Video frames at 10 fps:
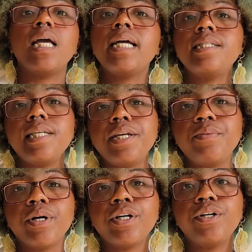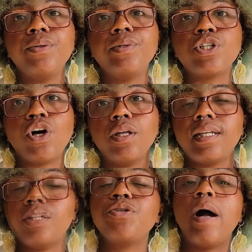A city worker who was called
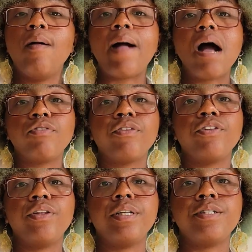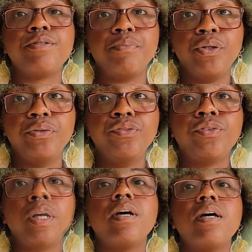in to help Africvillians move
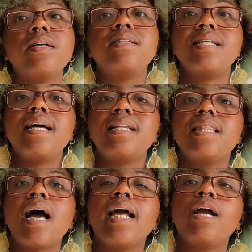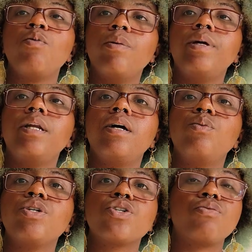said that a woman
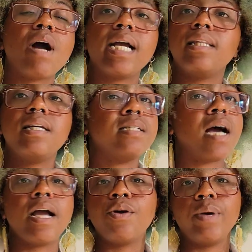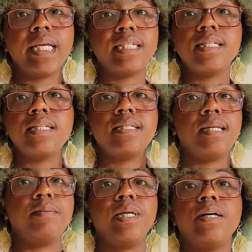was crying the entire way into the
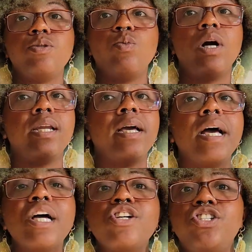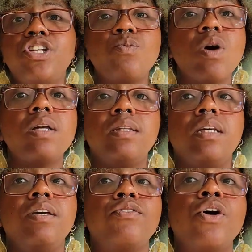city because one, she didn't want to
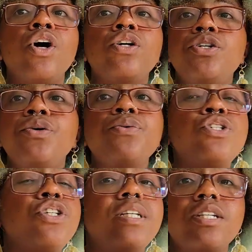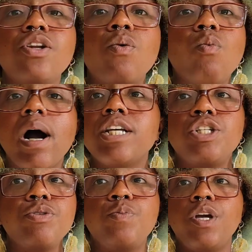leave, two, she didn't know why she
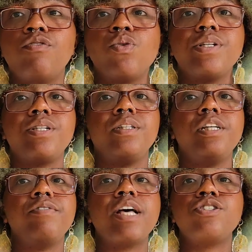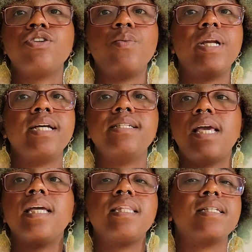was being forced to leave as no one had
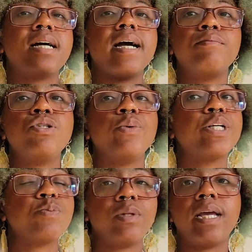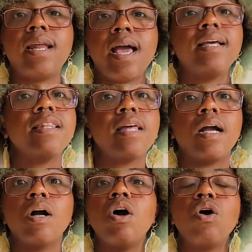taken the time to explain
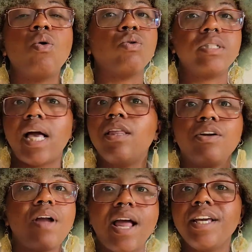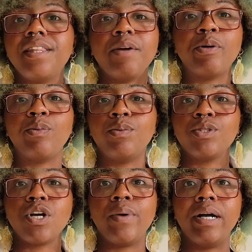anything or tell her anything about what was
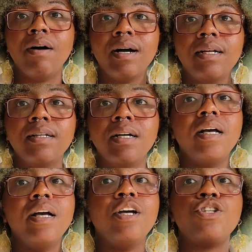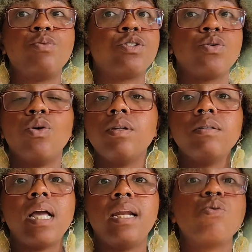going on. She was an older
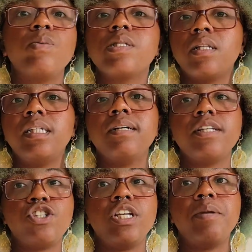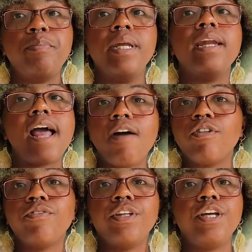lady, so it was clear that she had been an
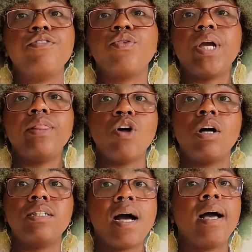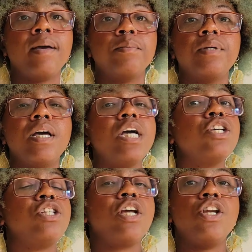Africvillian for a long time.
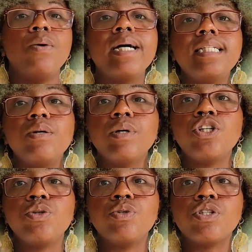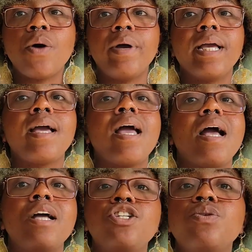She had no idea where she was going,
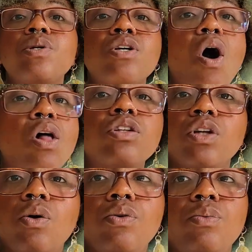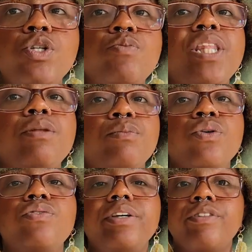and she was all alone, which made the
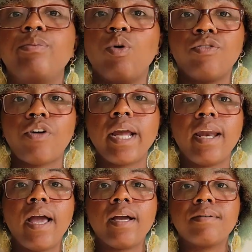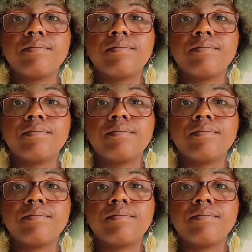move even more frightening.